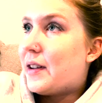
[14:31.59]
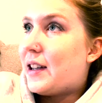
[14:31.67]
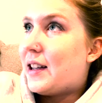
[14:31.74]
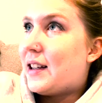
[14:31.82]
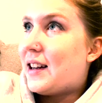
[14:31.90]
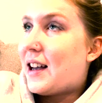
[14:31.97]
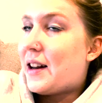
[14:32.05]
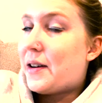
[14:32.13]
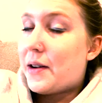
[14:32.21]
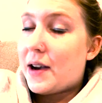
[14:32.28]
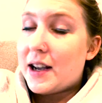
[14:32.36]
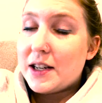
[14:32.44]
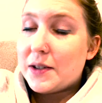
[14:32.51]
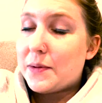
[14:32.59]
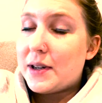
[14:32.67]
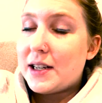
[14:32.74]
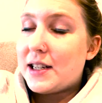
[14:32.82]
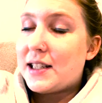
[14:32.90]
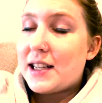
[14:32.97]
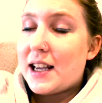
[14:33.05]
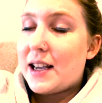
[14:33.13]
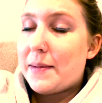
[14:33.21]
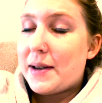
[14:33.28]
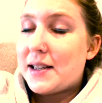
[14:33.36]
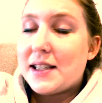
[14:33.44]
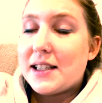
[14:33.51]
And I don't know. I just wanted to say
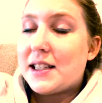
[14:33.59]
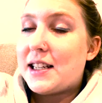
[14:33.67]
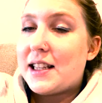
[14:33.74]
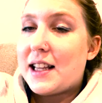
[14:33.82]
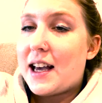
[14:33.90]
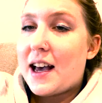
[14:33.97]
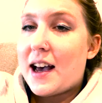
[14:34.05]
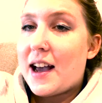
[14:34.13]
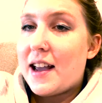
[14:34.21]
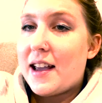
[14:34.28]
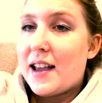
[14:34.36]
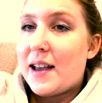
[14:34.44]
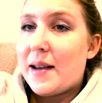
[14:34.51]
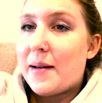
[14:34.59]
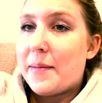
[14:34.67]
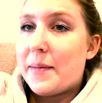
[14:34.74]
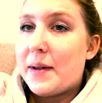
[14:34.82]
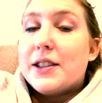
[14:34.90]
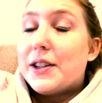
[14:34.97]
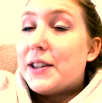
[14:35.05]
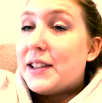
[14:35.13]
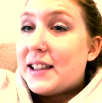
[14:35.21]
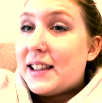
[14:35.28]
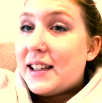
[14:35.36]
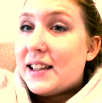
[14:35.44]
basically that I am currently